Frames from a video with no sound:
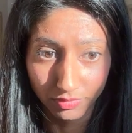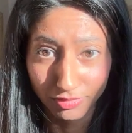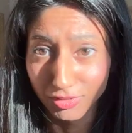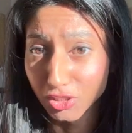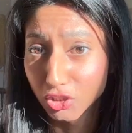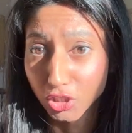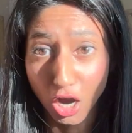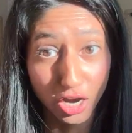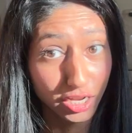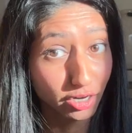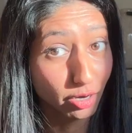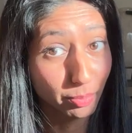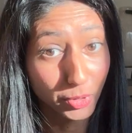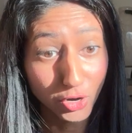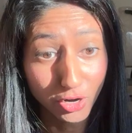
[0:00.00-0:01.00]
discarding
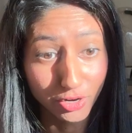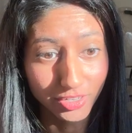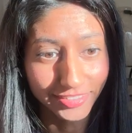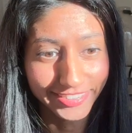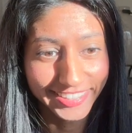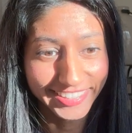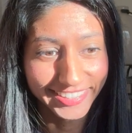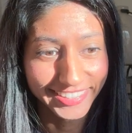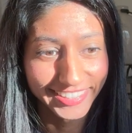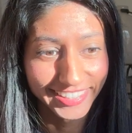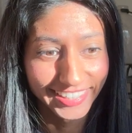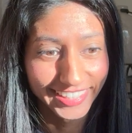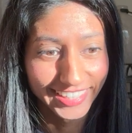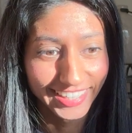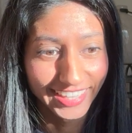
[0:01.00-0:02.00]
her pearls
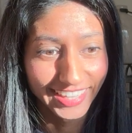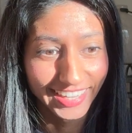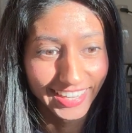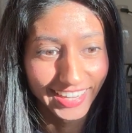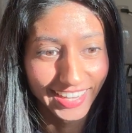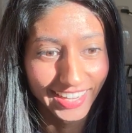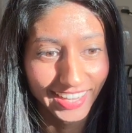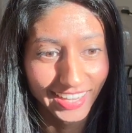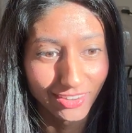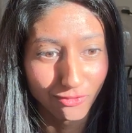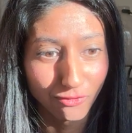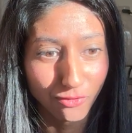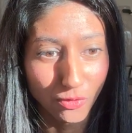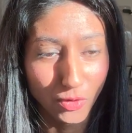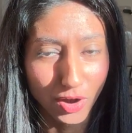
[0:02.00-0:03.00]

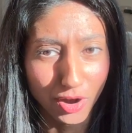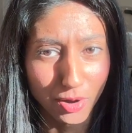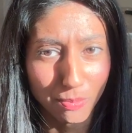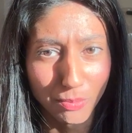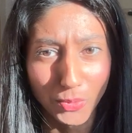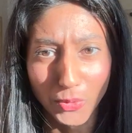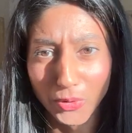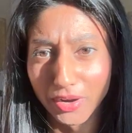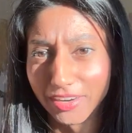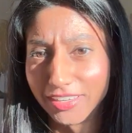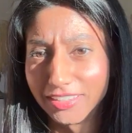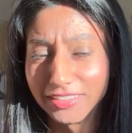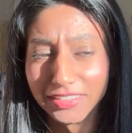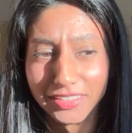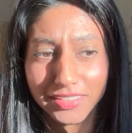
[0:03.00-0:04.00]
for a
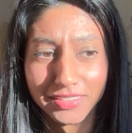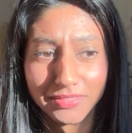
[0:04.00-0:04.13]
more